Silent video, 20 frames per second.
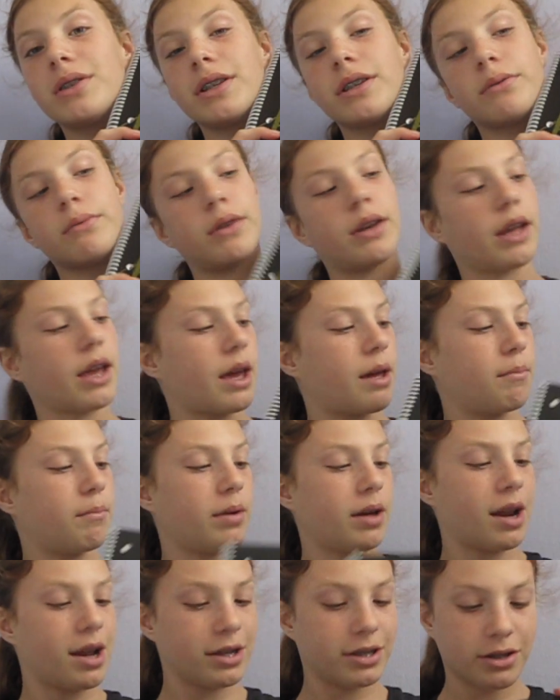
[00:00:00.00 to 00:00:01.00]
this one again.
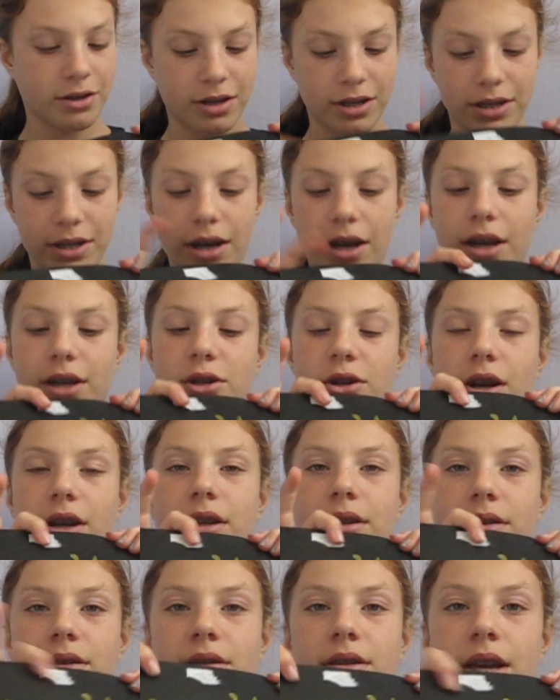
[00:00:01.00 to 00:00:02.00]
But as you can tell, I tried
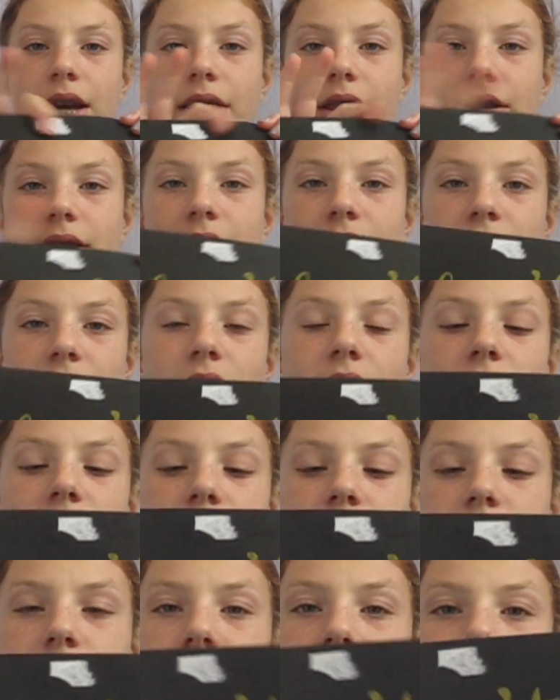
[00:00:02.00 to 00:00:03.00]
to take the sticker
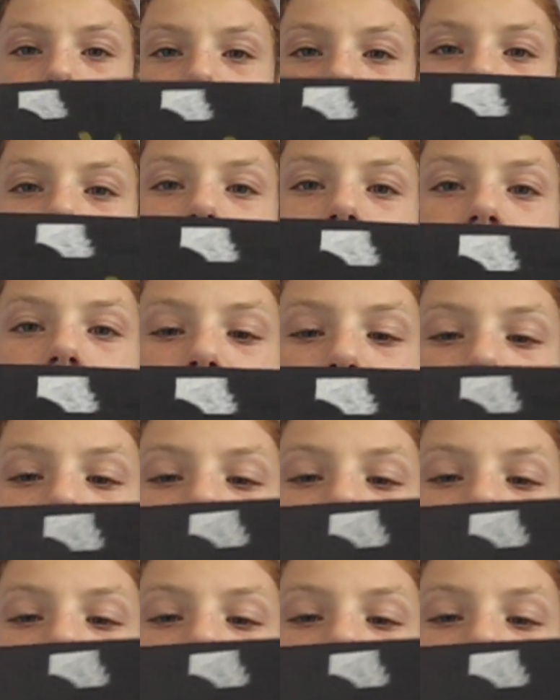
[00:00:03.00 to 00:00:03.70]
off and it did not